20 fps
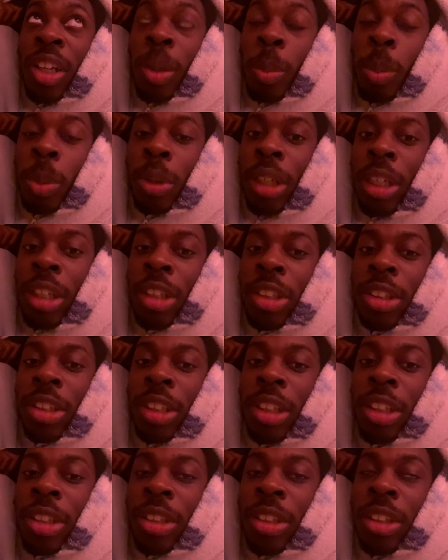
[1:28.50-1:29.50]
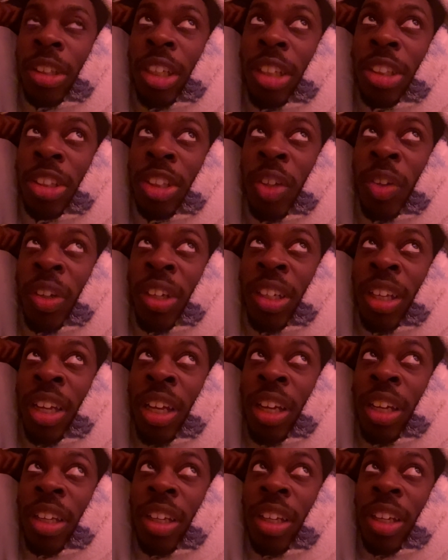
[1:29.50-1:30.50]
Bleach is good at showing
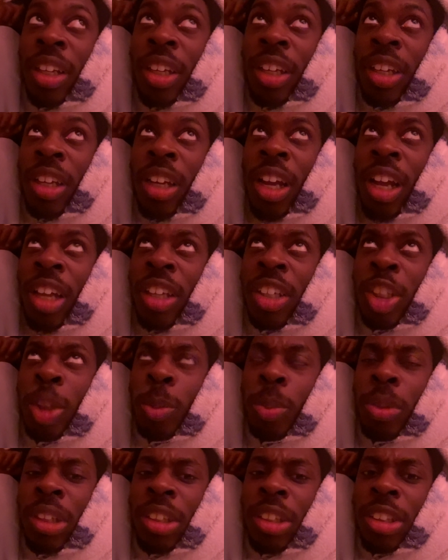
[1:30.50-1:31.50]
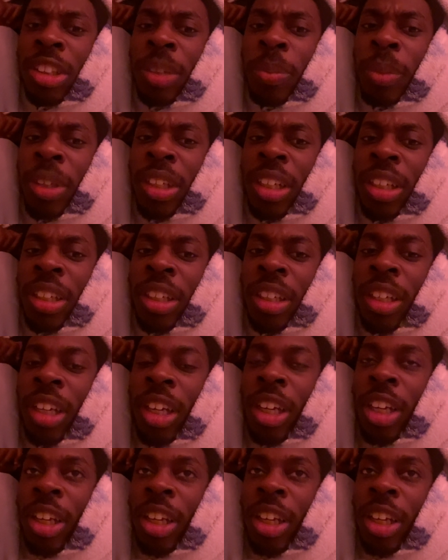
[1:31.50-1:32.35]
that. At least Bleach in the beginning.